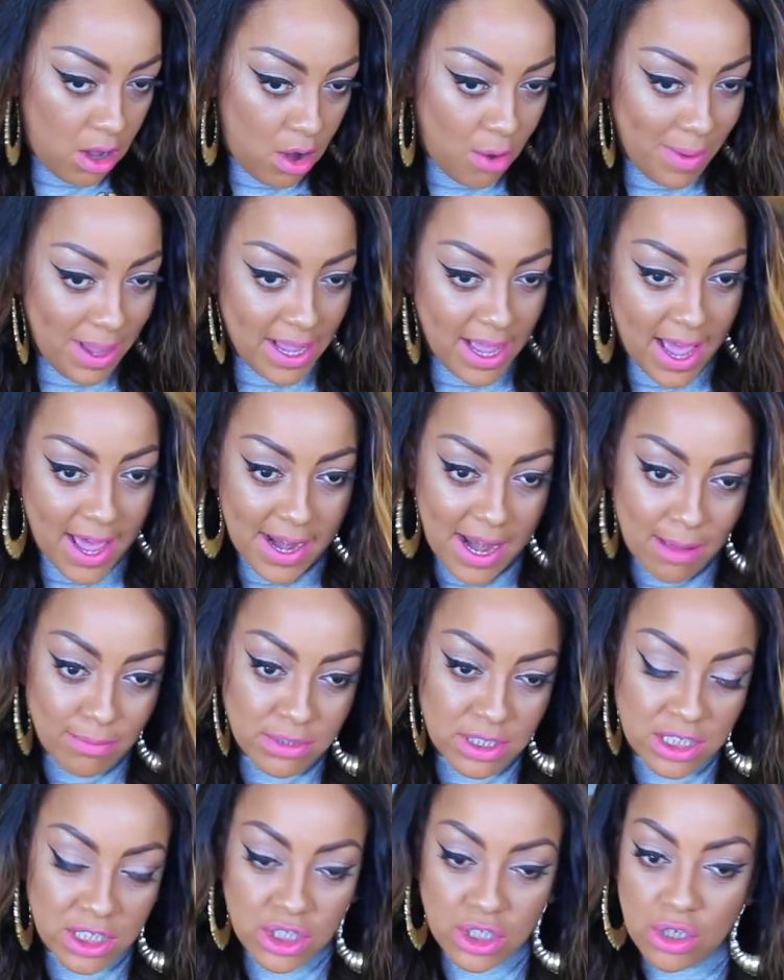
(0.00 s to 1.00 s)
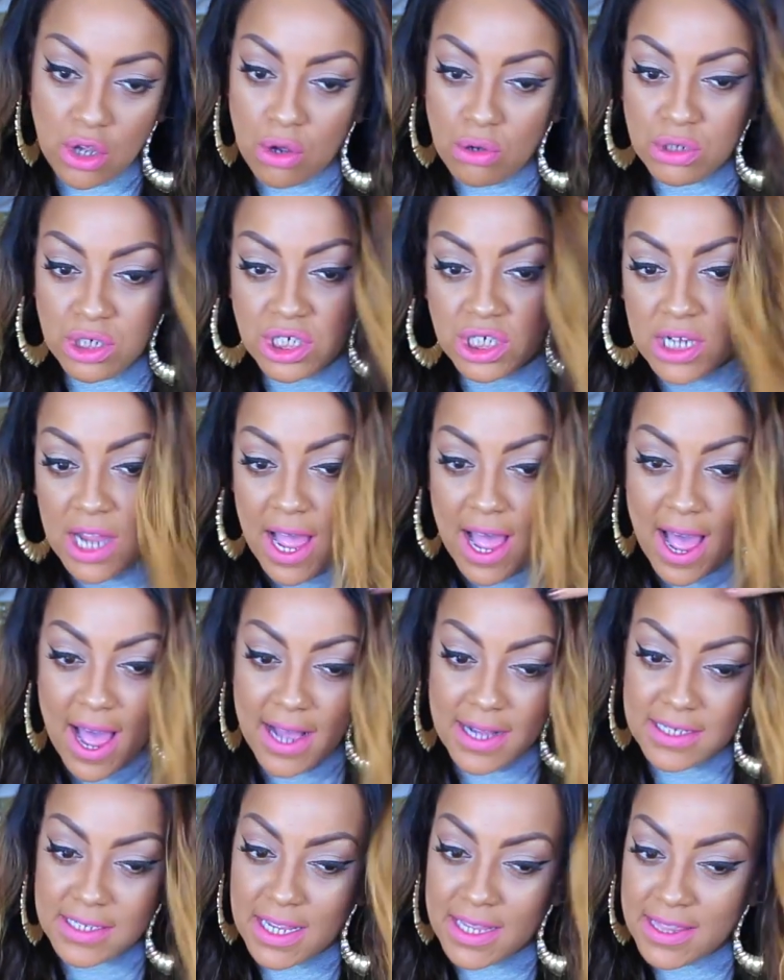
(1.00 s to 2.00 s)
oh my God, I'm just so
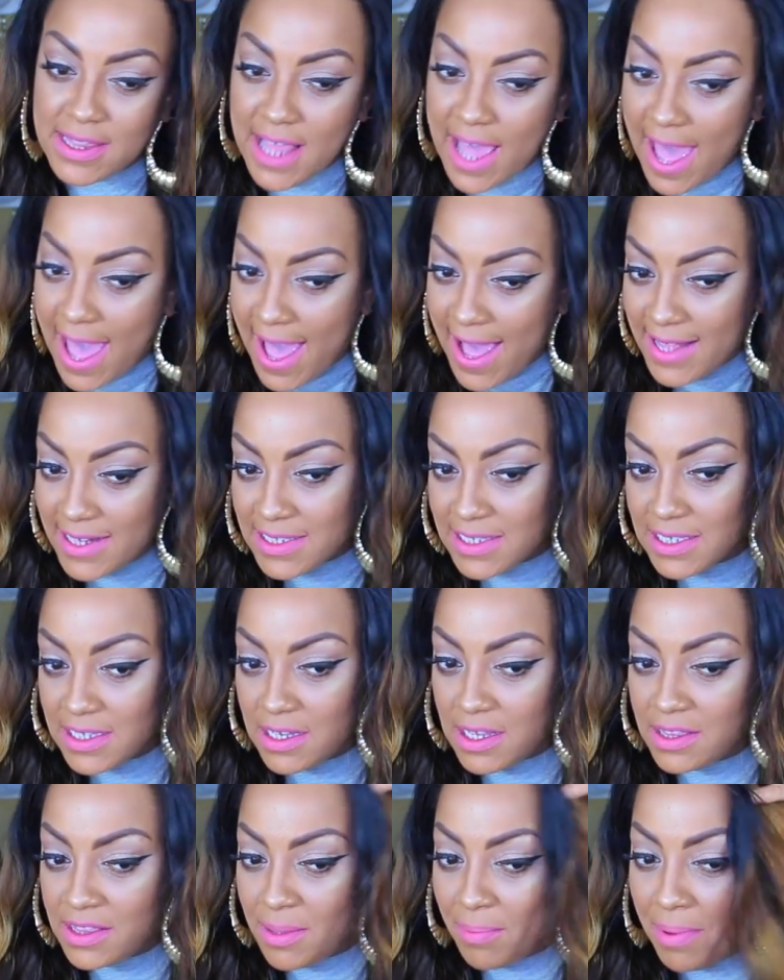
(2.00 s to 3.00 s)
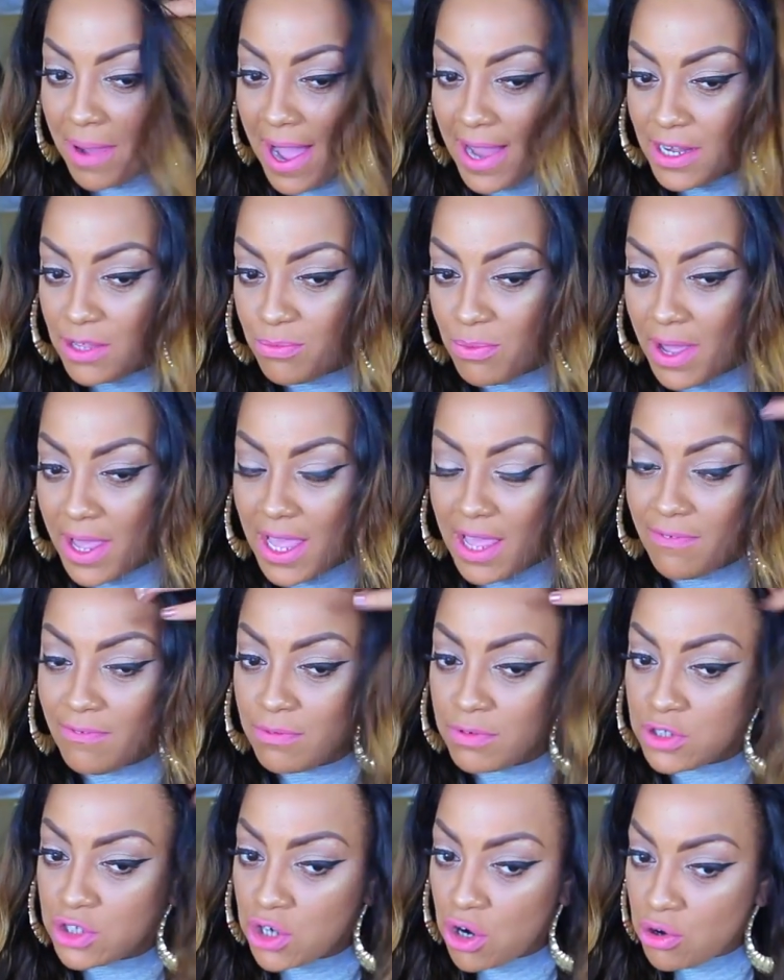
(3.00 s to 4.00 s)
shocked that the body
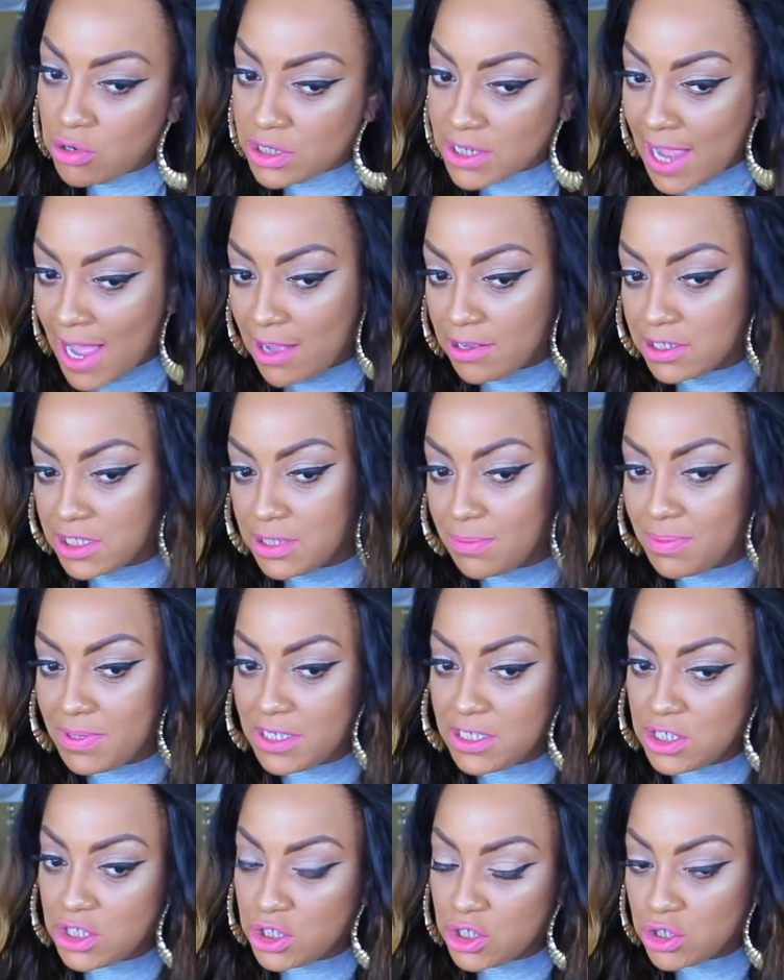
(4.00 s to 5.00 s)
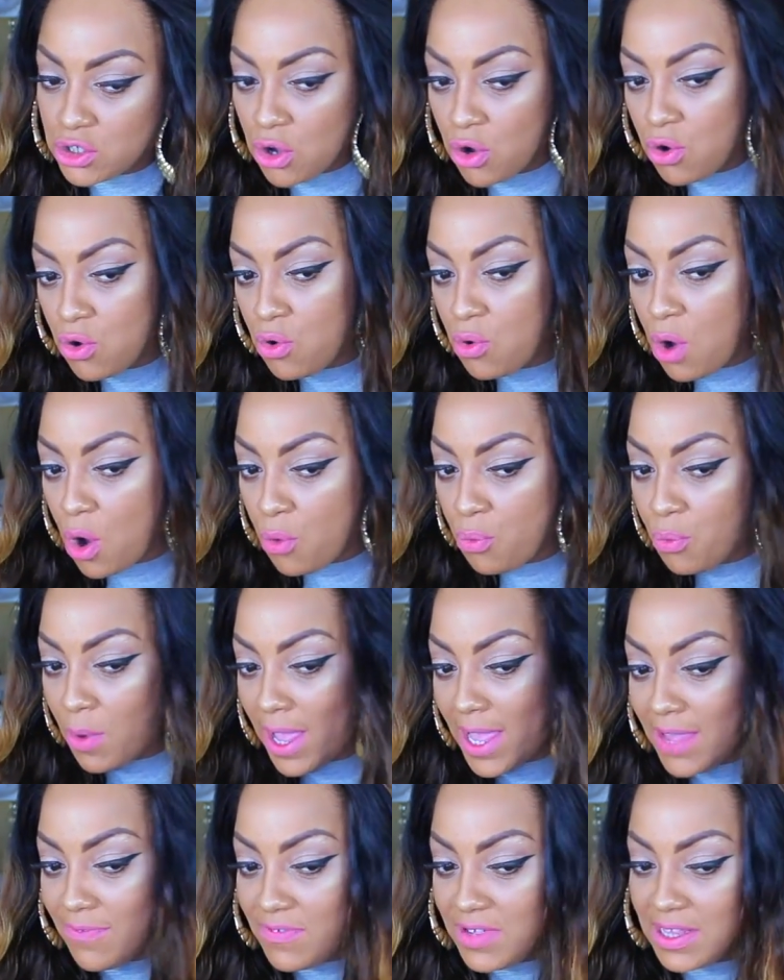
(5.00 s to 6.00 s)
wave turned out to be so
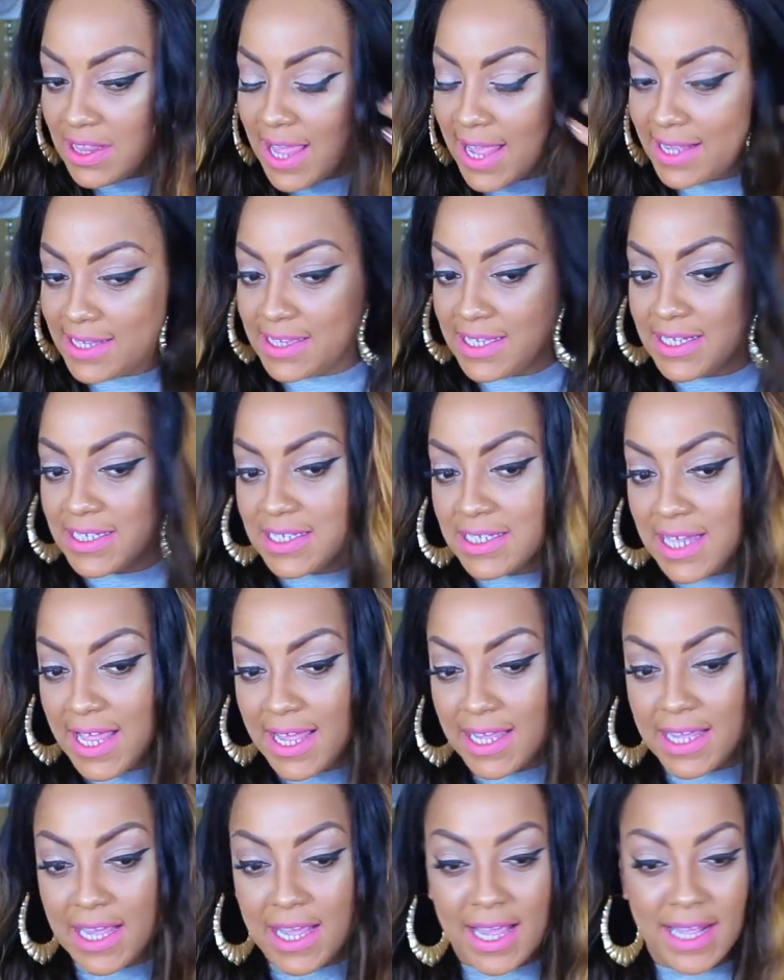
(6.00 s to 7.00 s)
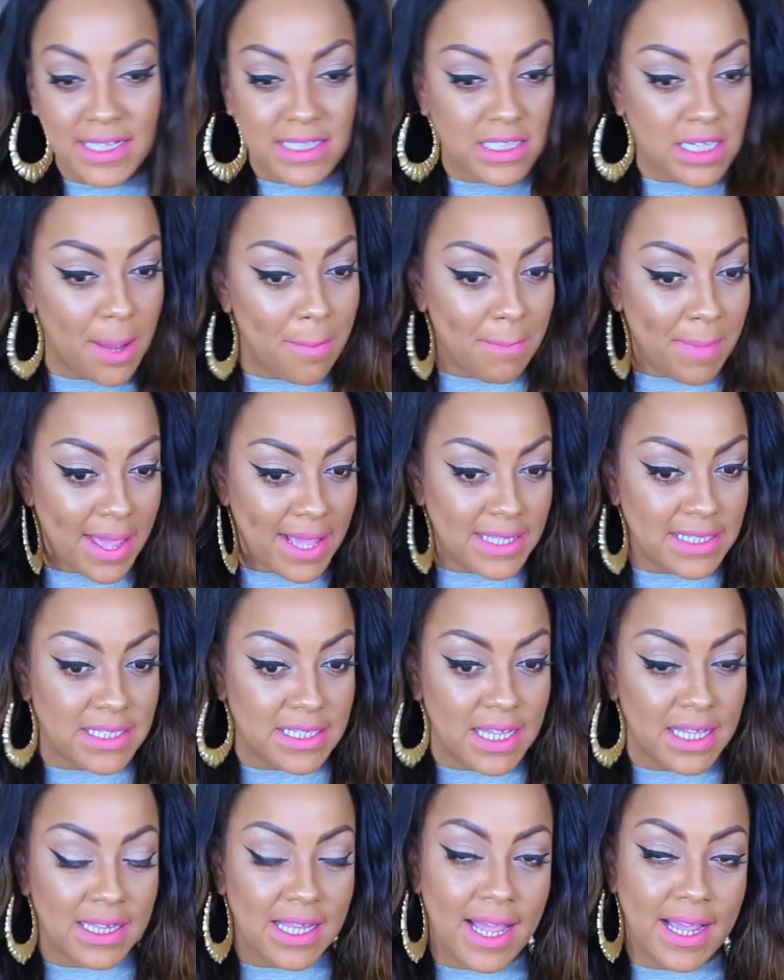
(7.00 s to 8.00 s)
wavy like this. Like, it's
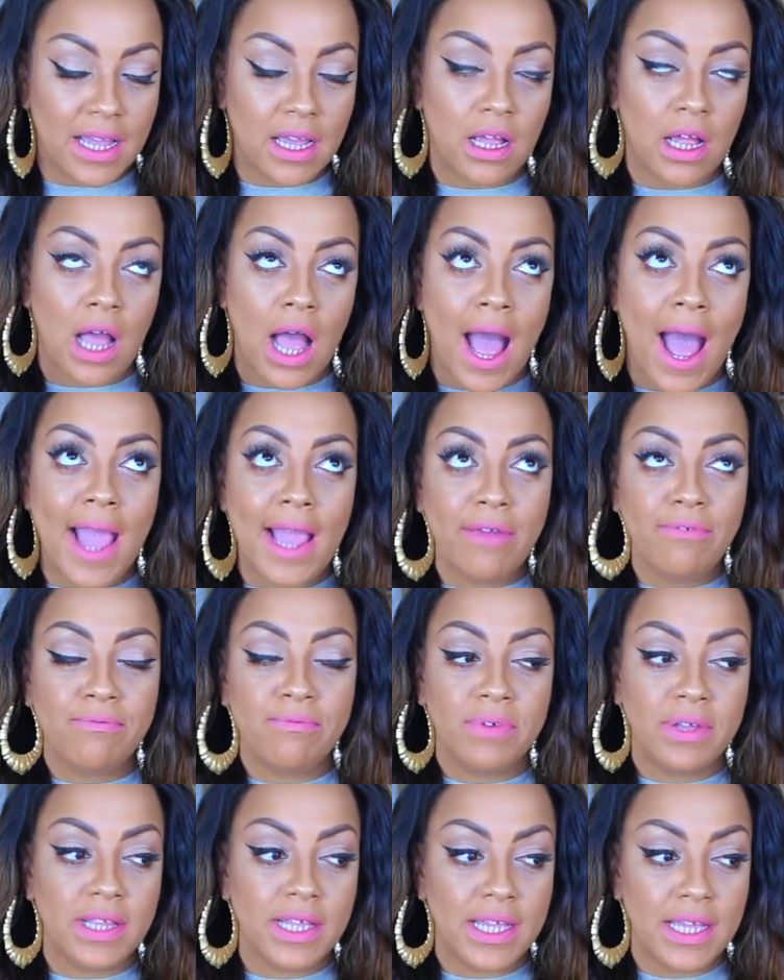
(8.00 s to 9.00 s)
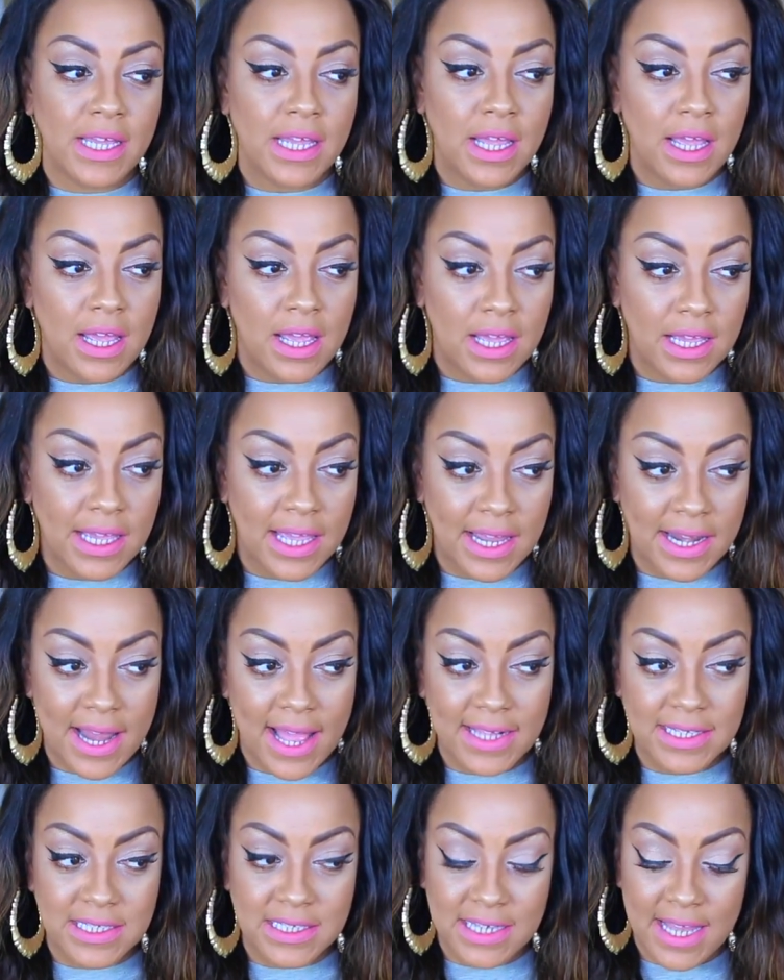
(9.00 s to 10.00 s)
amazing. Like, I really
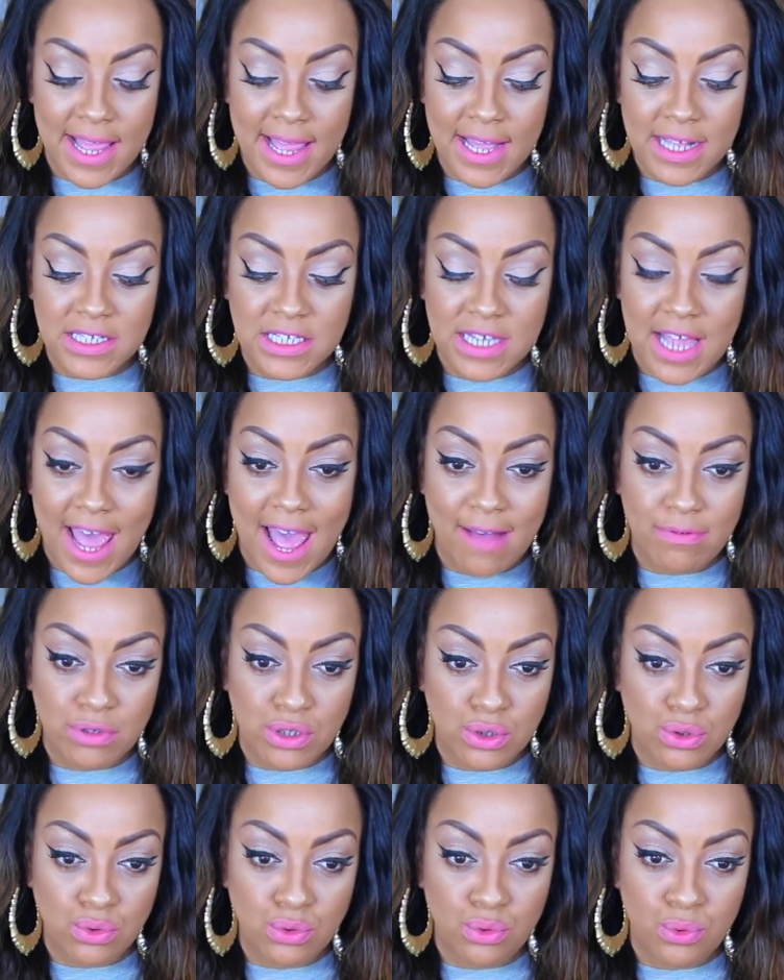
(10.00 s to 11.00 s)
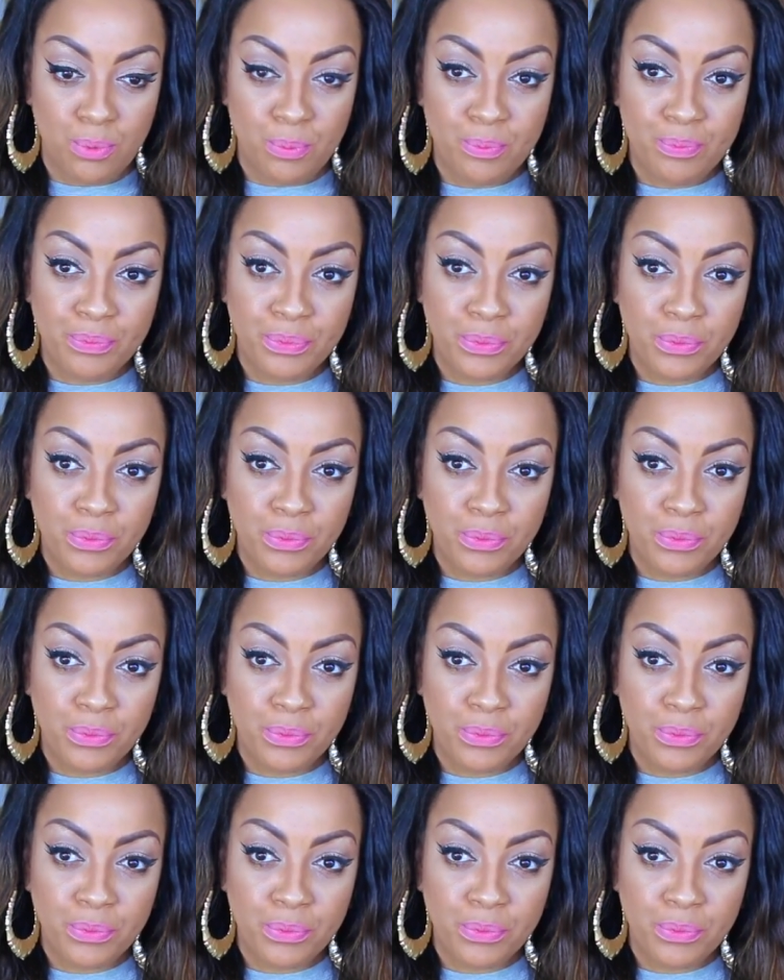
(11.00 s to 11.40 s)
cannot stand to have to